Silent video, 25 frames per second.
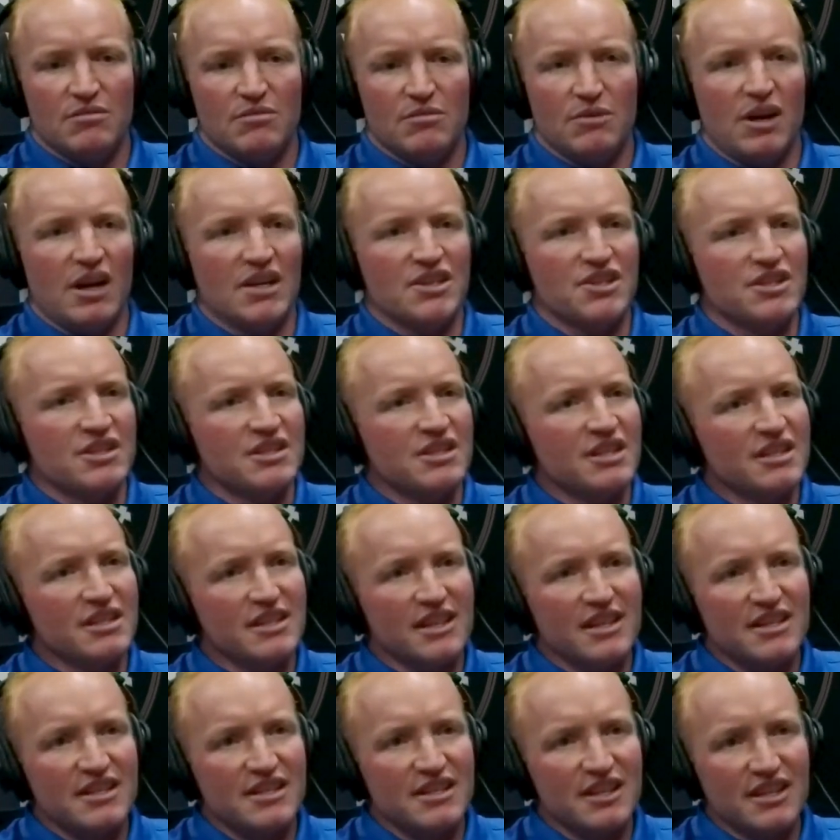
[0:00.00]
Washington
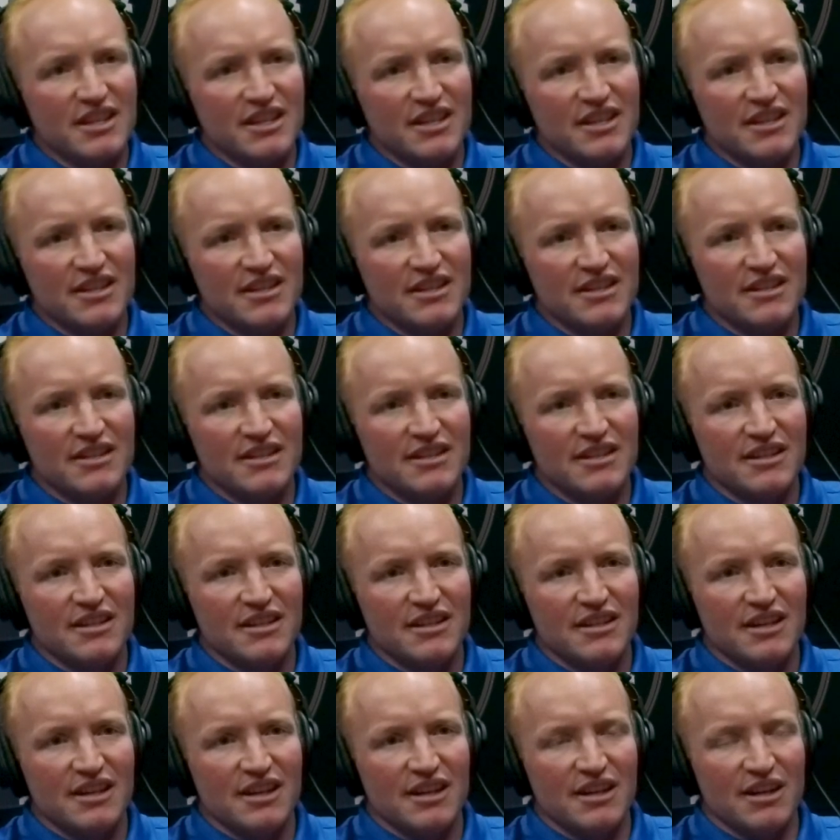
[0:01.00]
DC.
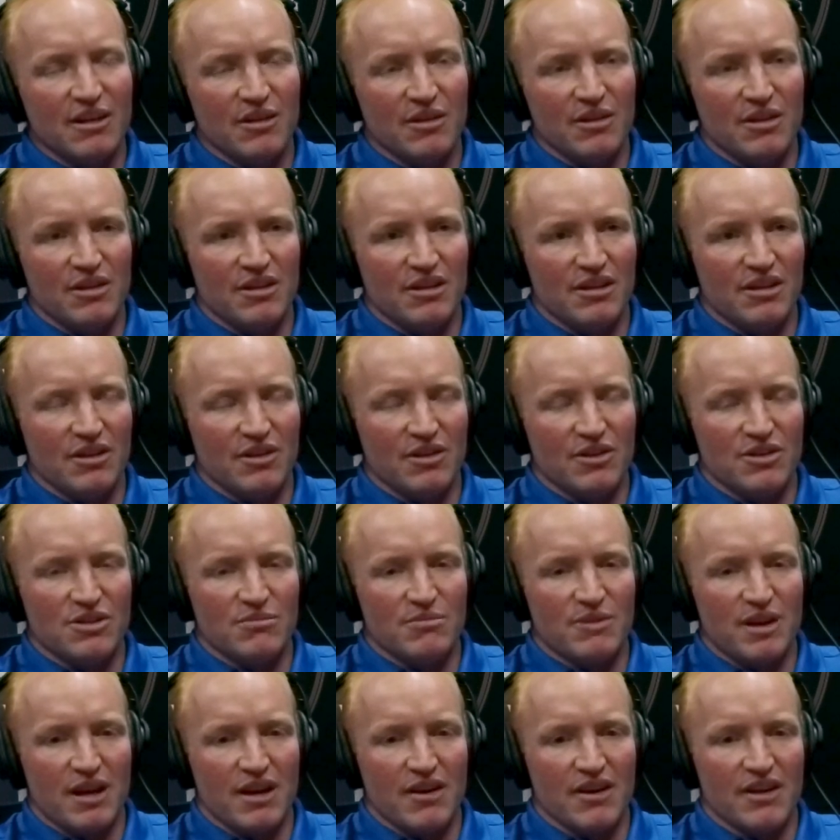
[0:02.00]
There's
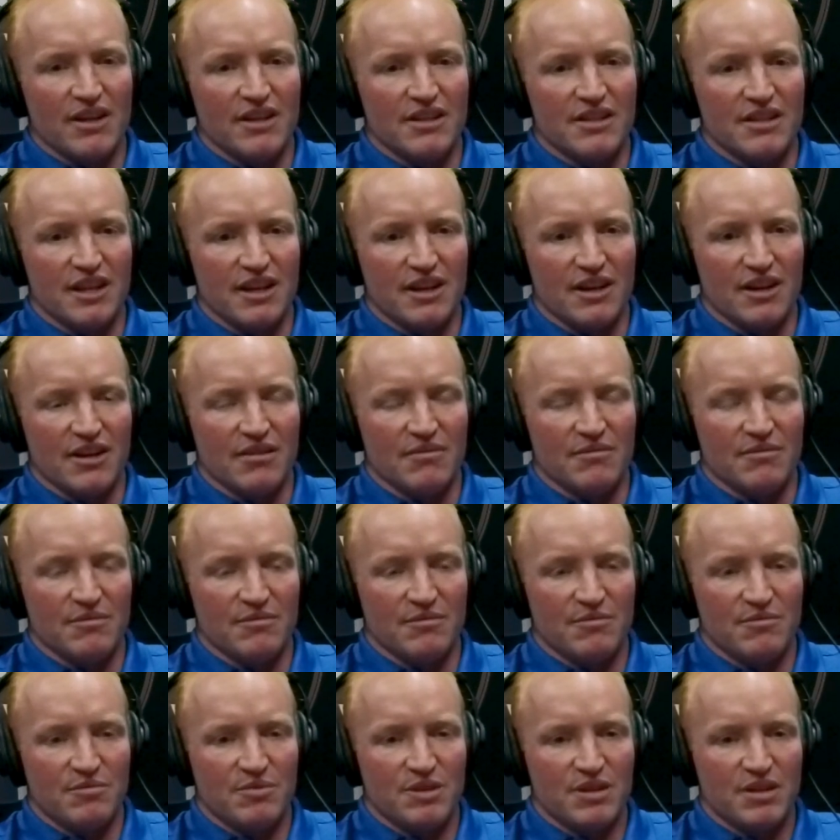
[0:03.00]
some areas that are
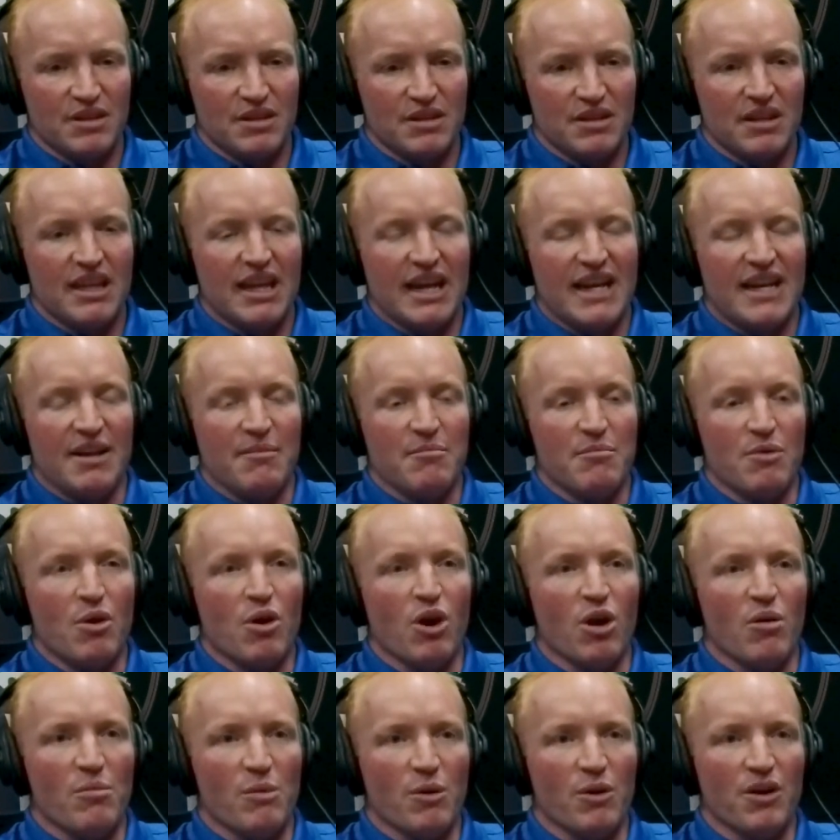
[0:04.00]
getting
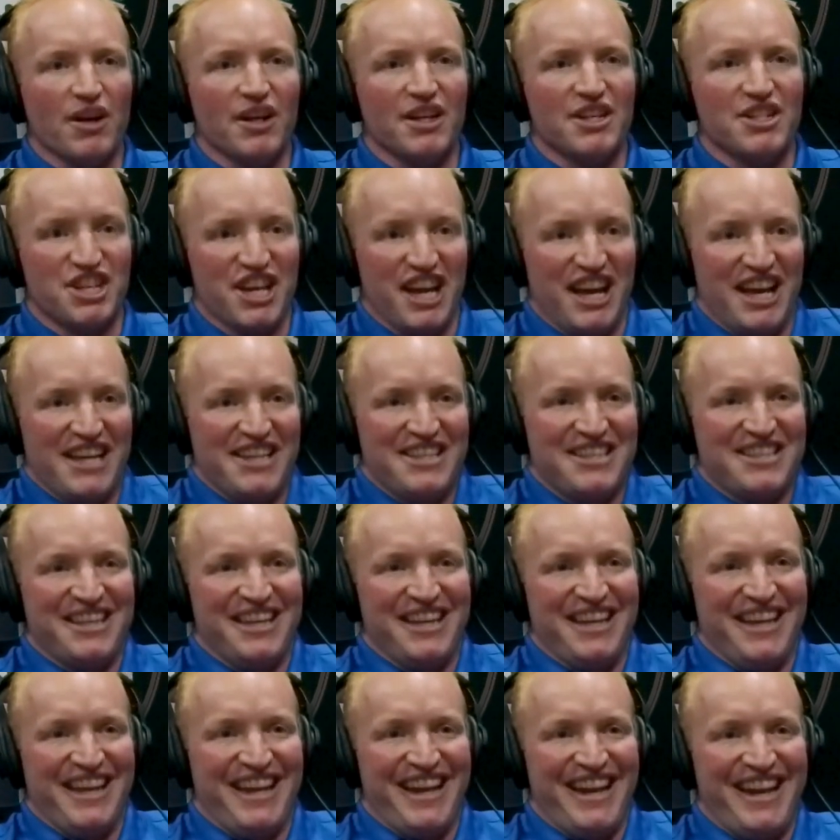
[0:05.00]
more and more
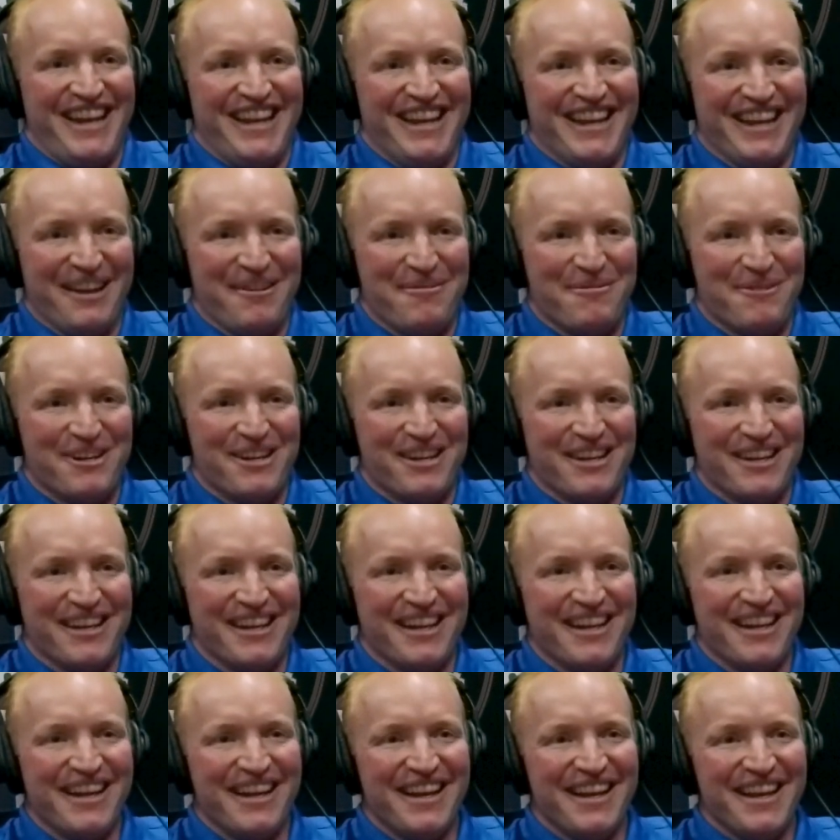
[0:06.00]
congested. Like, what do you
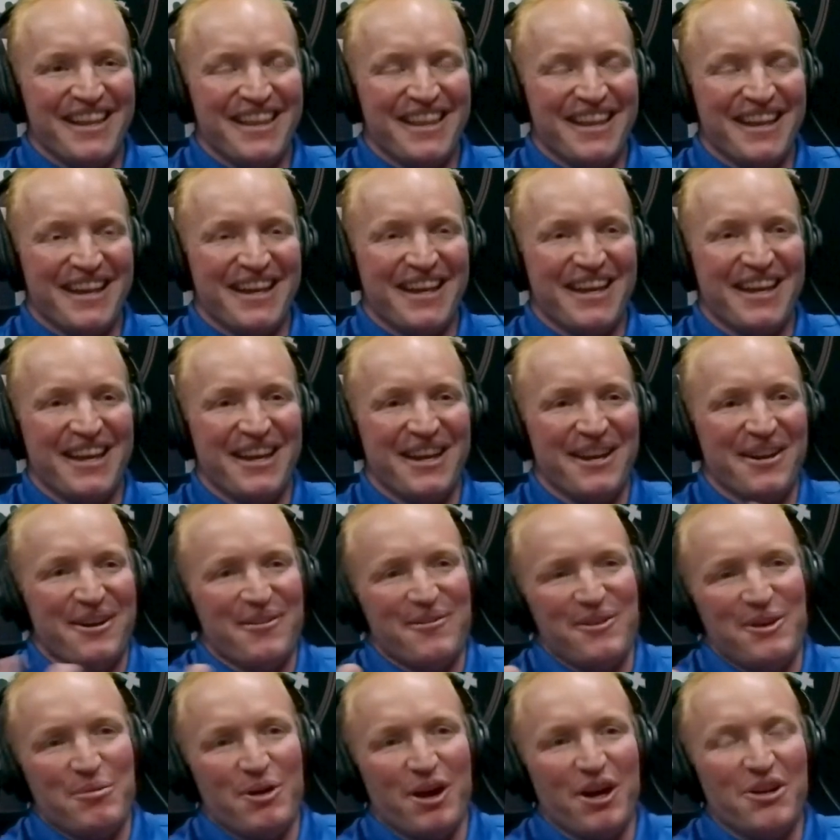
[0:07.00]
think?
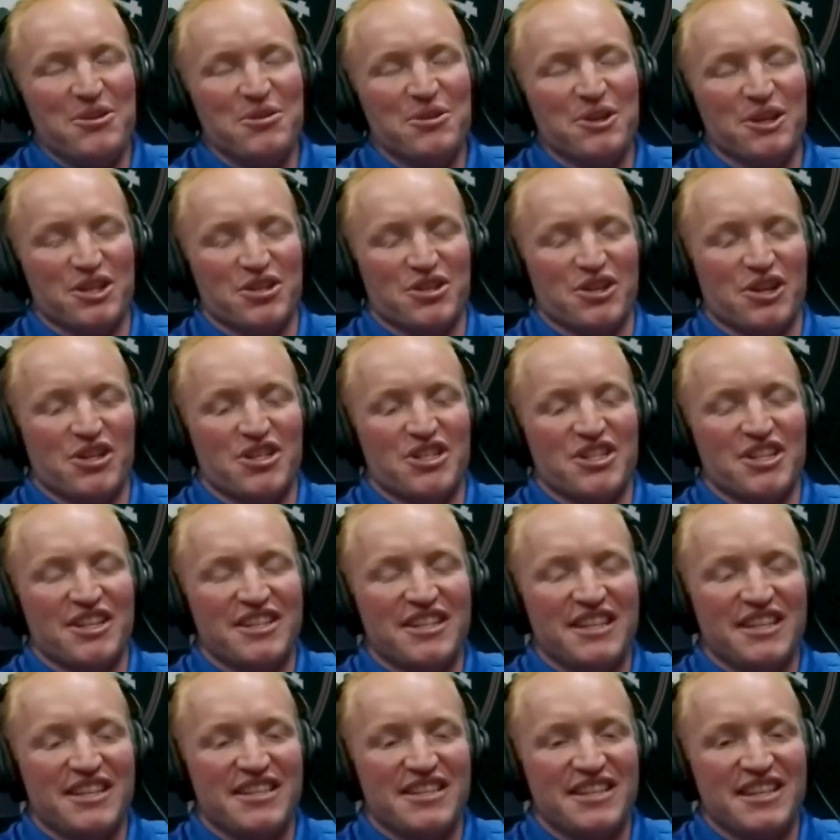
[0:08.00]
If you want to do construction
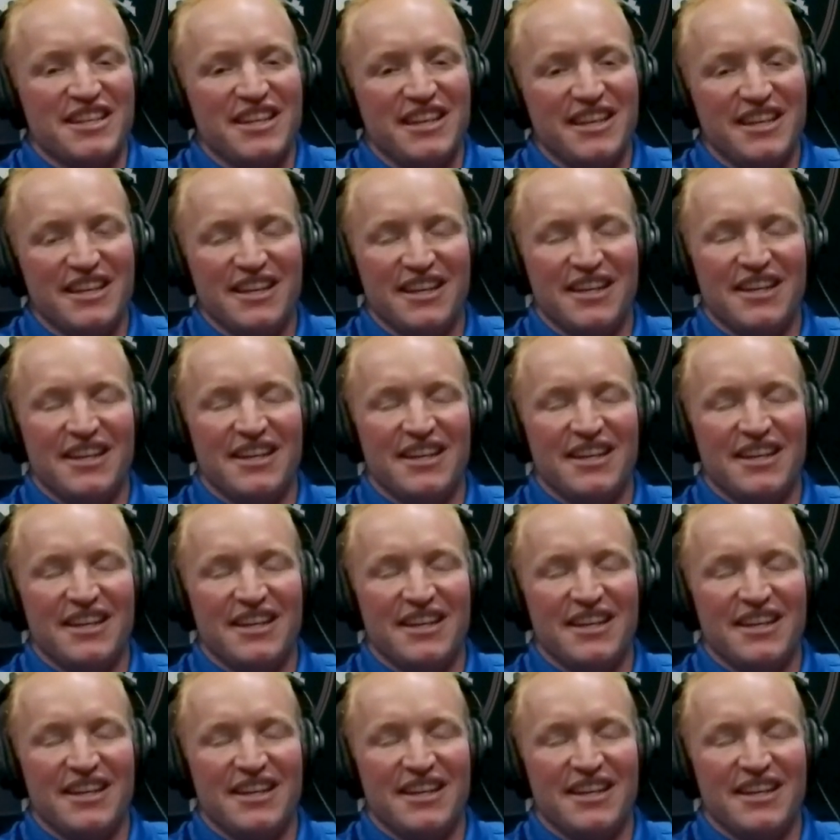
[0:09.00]
in DC,